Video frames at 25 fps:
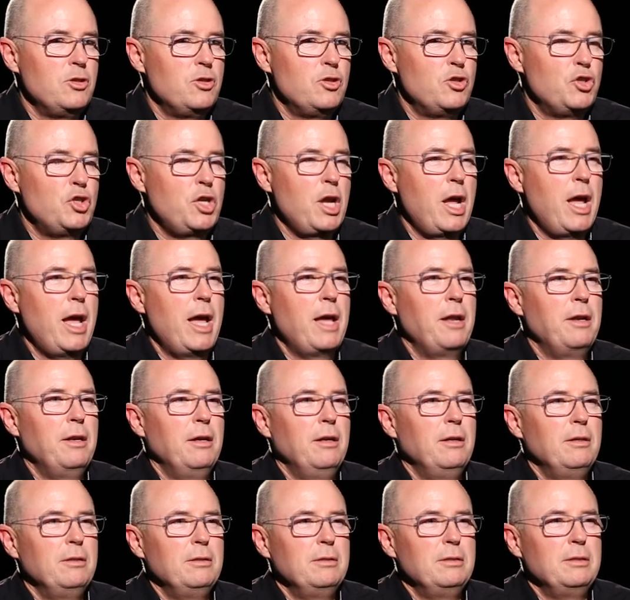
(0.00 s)
Chad
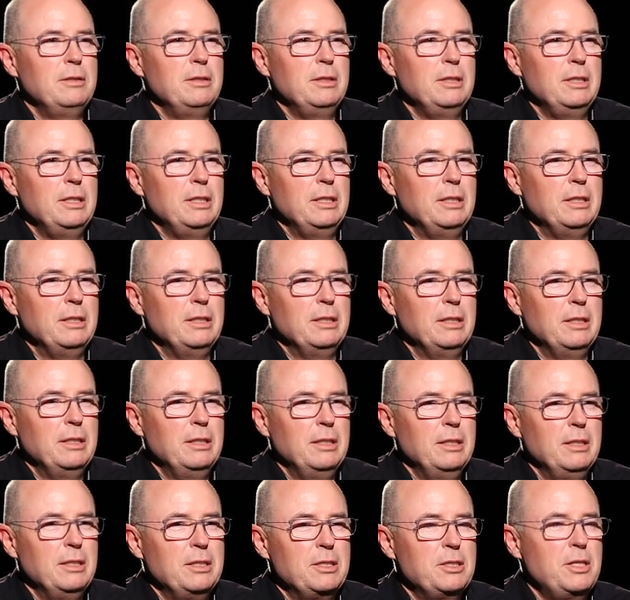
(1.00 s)
in
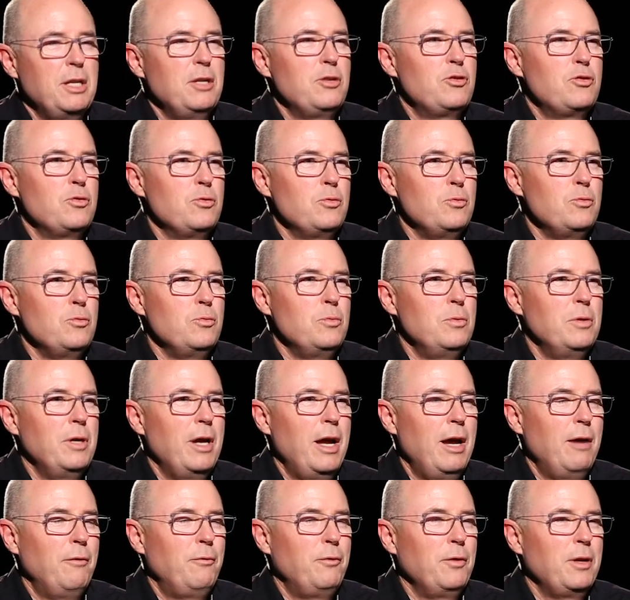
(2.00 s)
Central
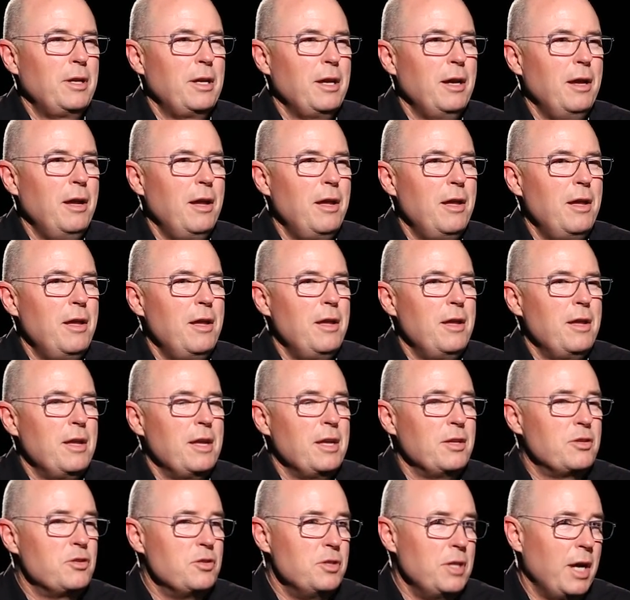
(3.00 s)
Africa.
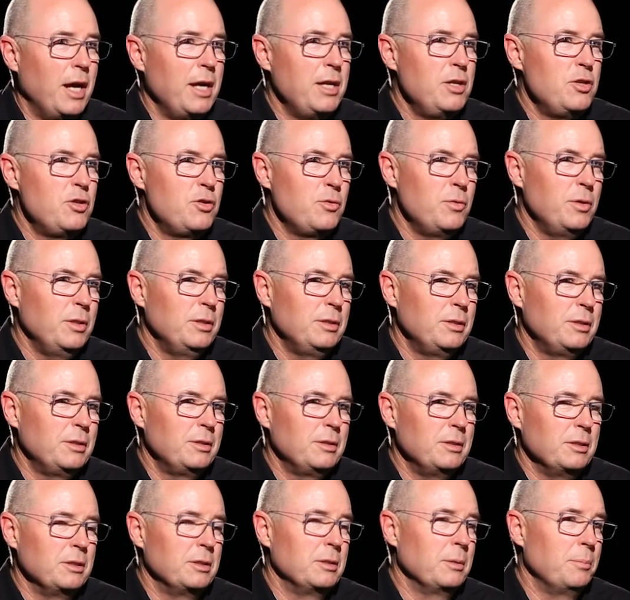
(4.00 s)
It's dangerous.
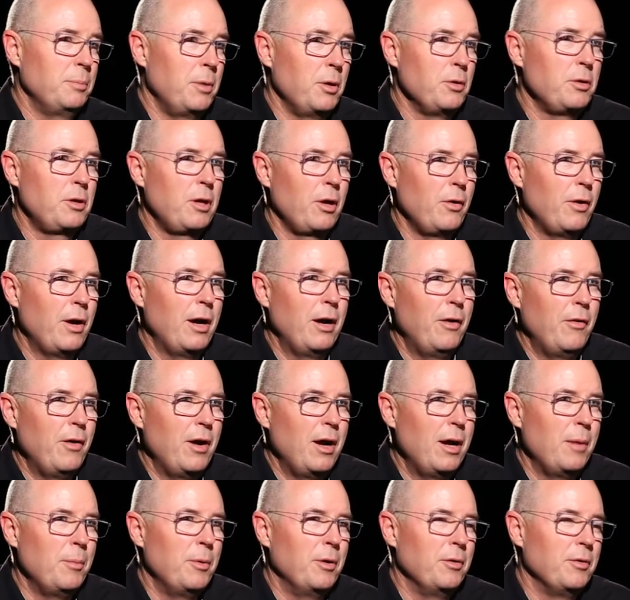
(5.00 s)
There's the Boko
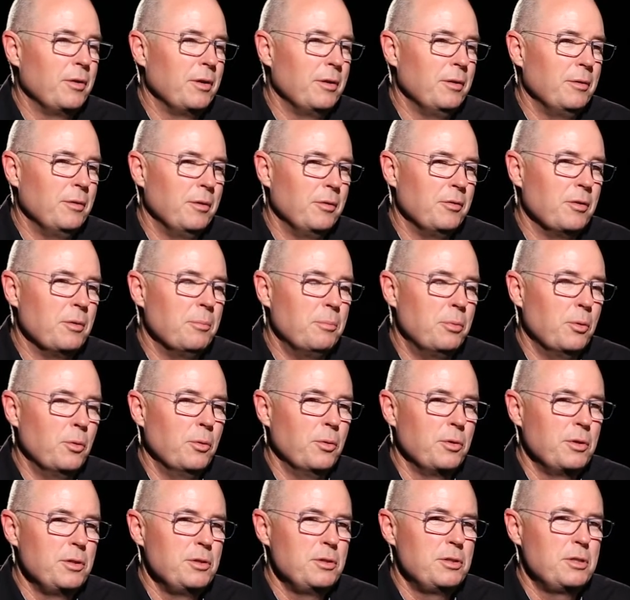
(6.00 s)
Haram on the
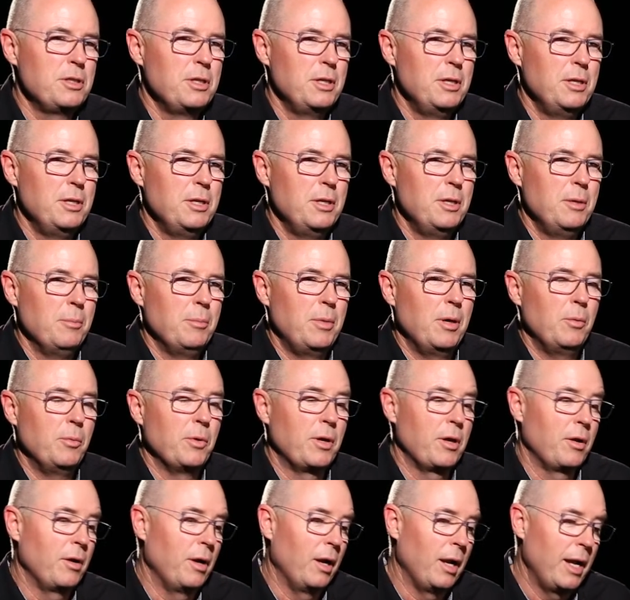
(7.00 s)
borders, but we're
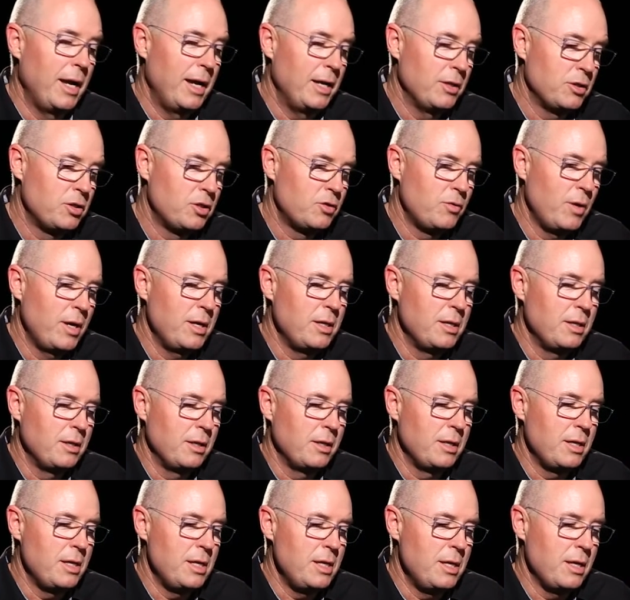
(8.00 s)
going to land straight into
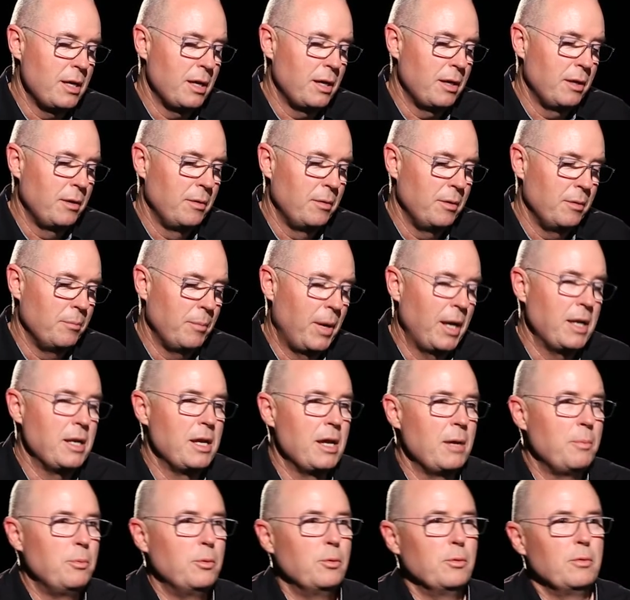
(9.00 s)
the main
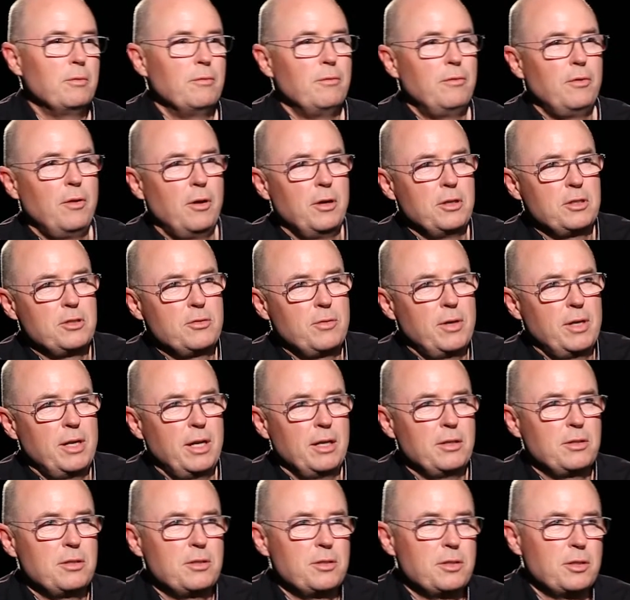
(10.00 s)
airport and fly straight
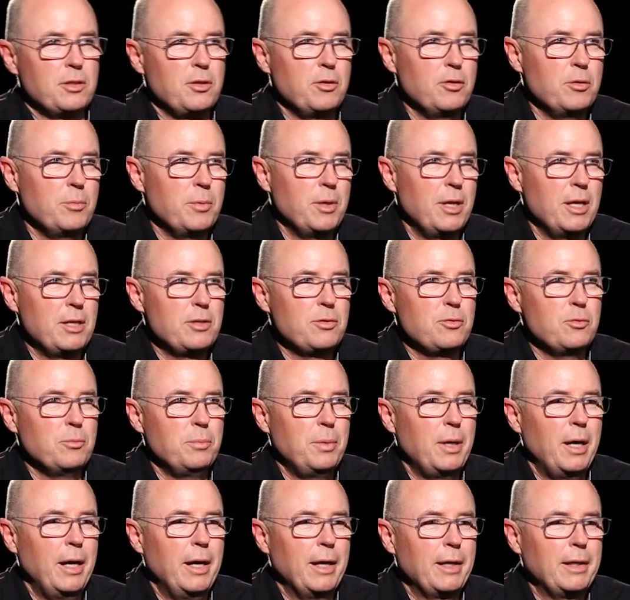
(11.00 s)
out to Zakuma National
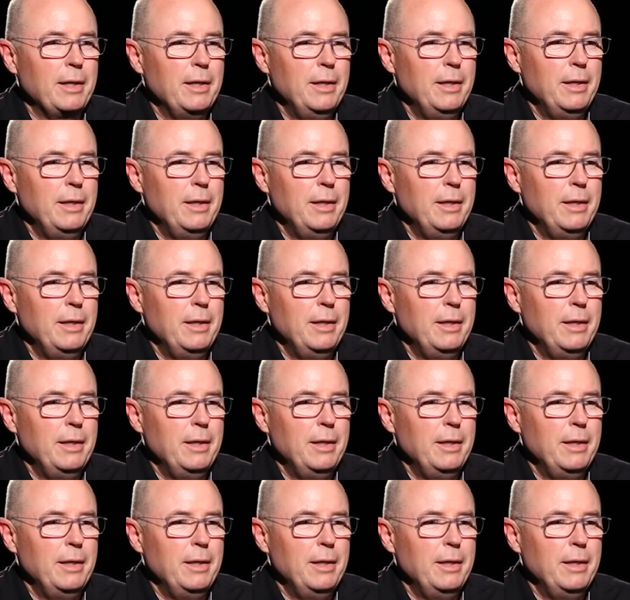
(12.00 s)
Park.